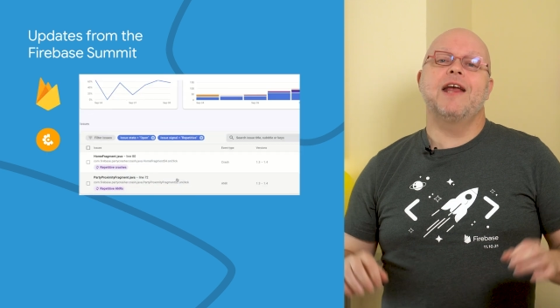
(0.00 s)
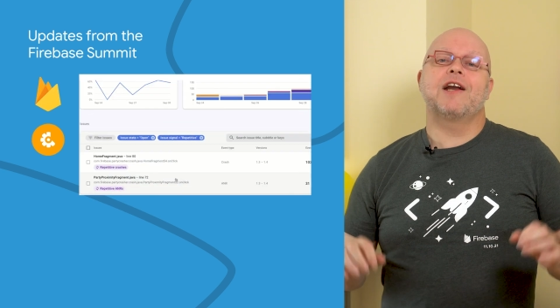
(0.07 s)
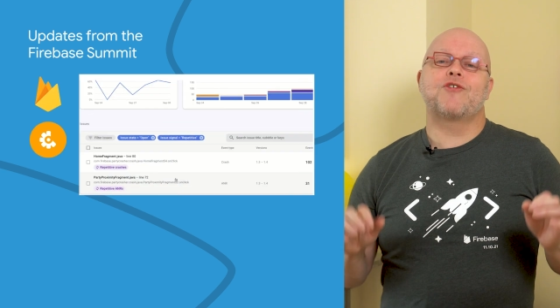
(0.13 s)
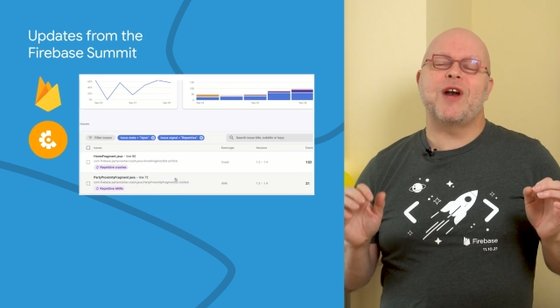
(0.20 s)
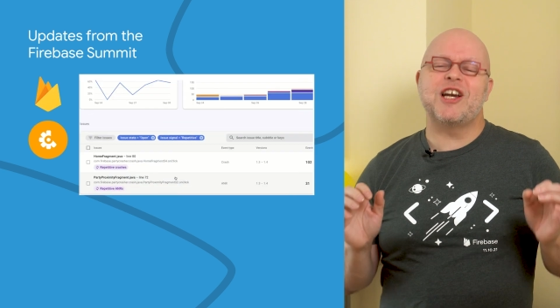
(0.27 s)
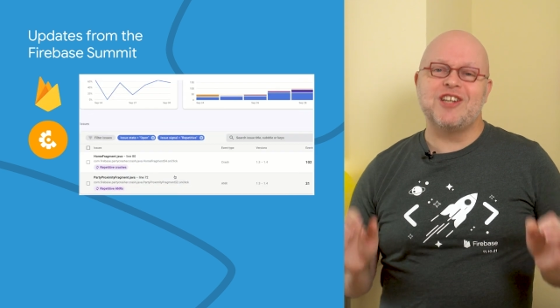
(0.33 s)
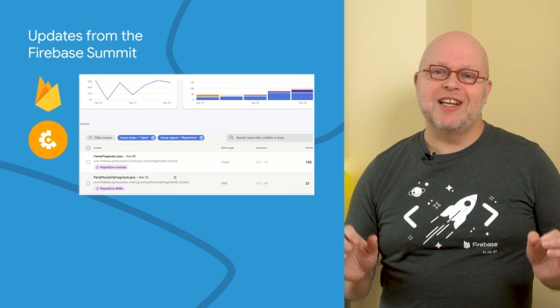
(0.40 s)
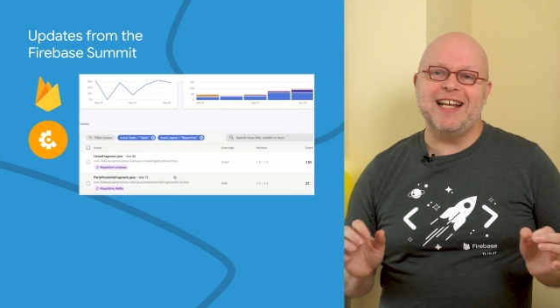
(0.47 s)

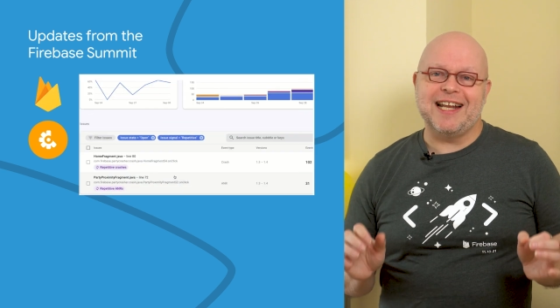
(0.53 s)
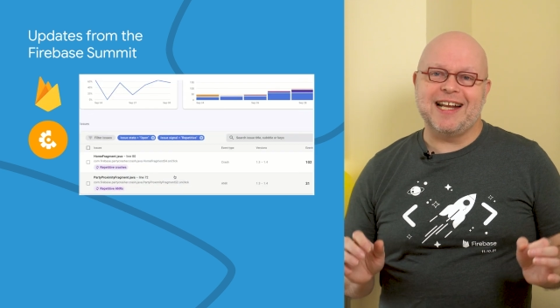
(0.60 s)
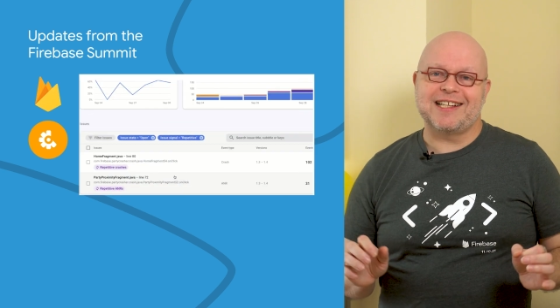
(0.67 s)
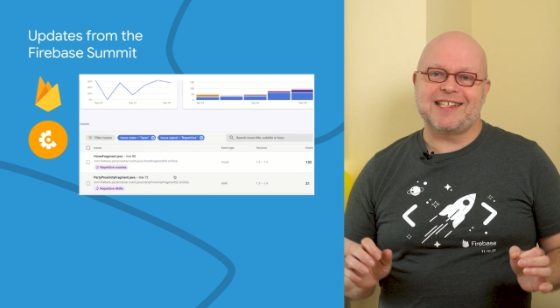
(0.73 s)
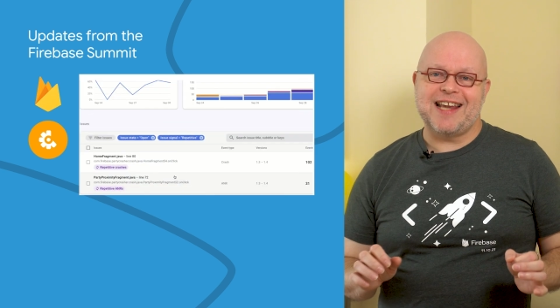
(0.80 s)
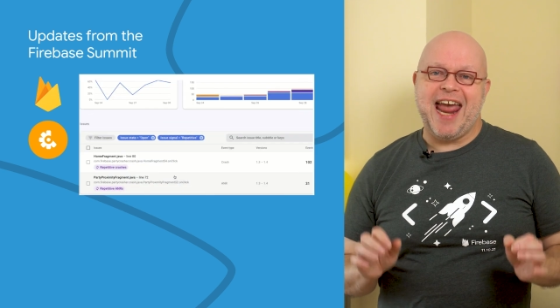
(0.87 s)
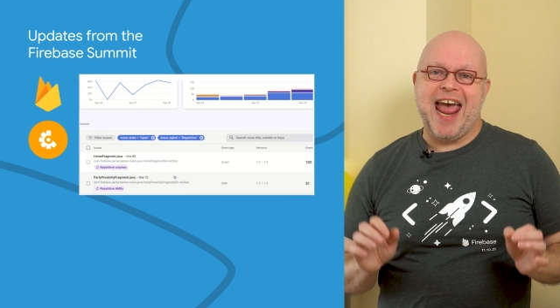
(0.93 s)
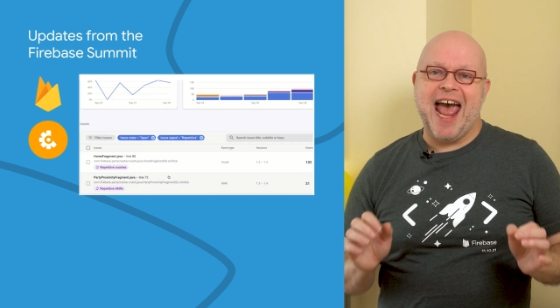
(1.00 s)

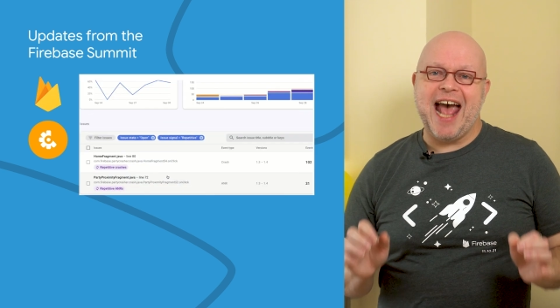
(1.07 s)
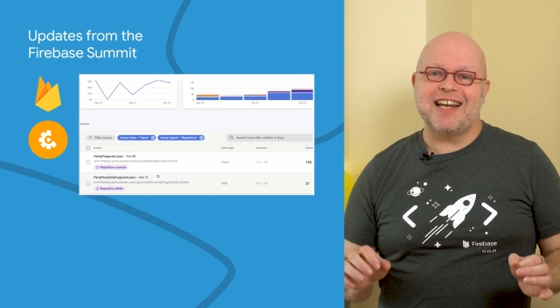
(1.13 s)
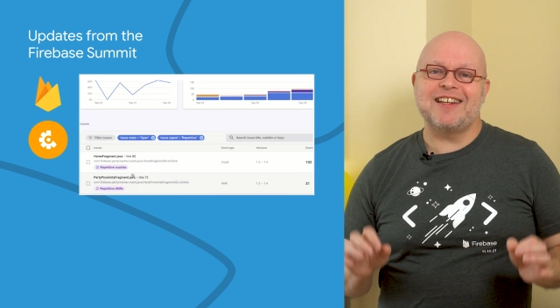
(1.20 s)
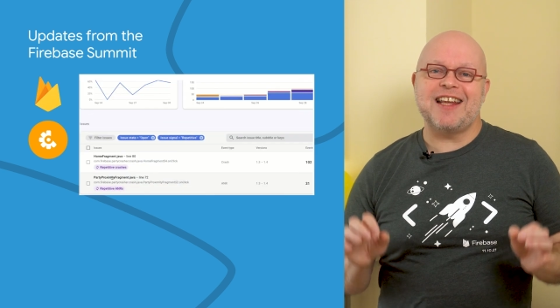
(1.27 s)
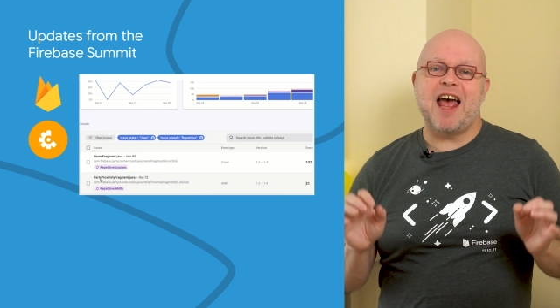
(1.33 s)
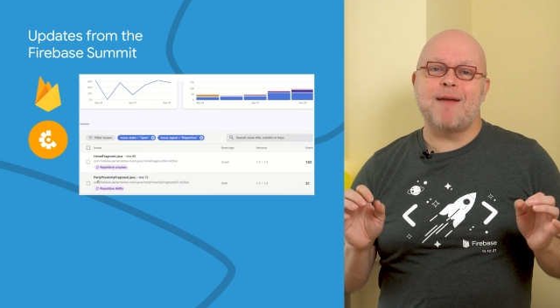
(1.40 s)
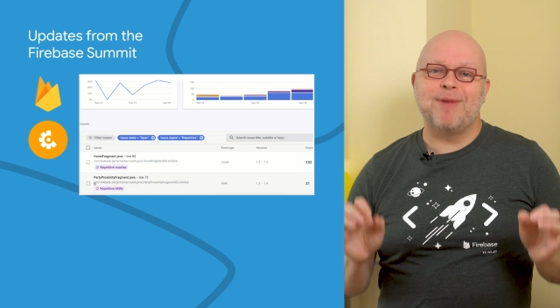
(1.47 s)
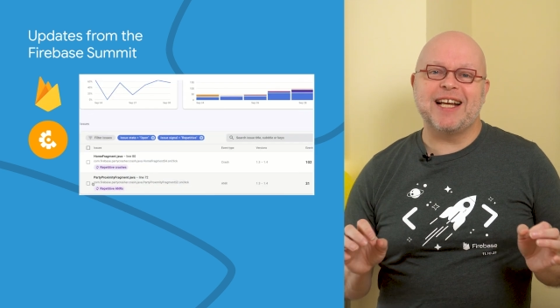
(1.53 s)
Crashlytics
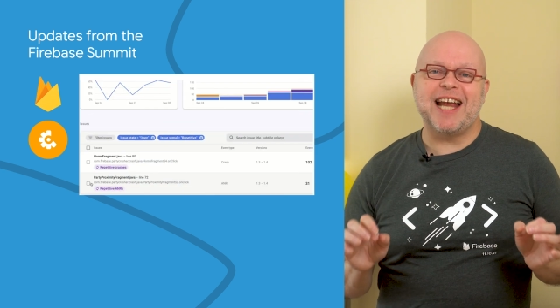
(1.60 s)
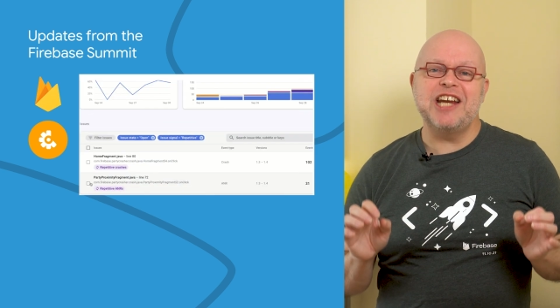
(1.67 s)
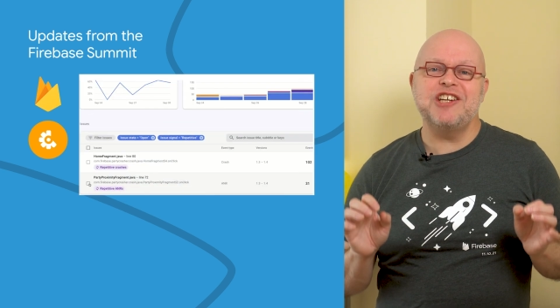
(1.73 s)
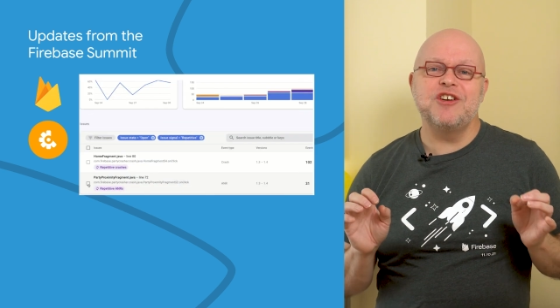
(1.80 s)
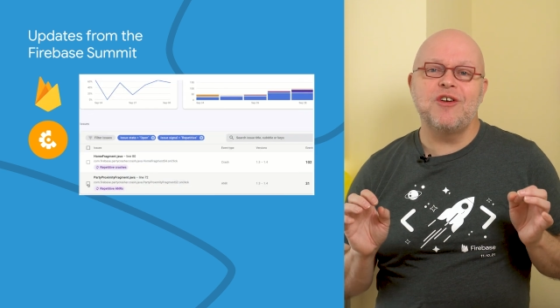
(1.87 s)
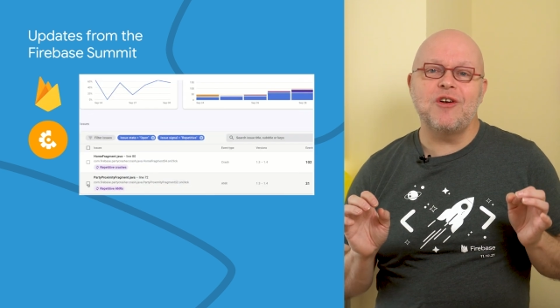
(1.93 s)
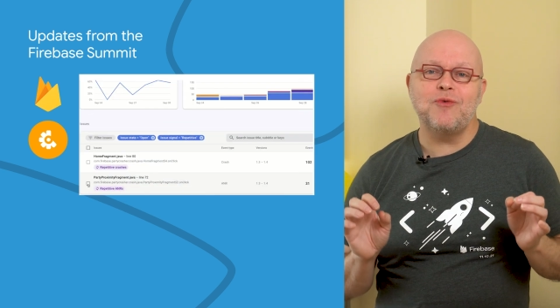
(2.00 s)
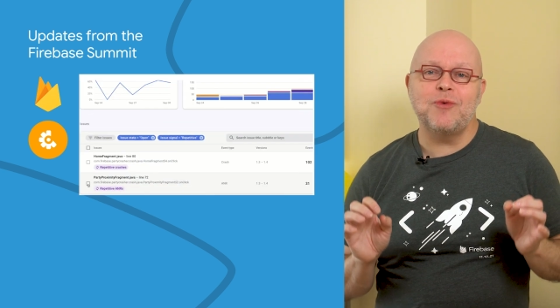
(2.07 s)
added
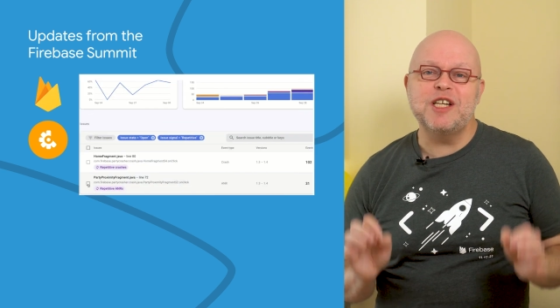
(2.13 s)
application not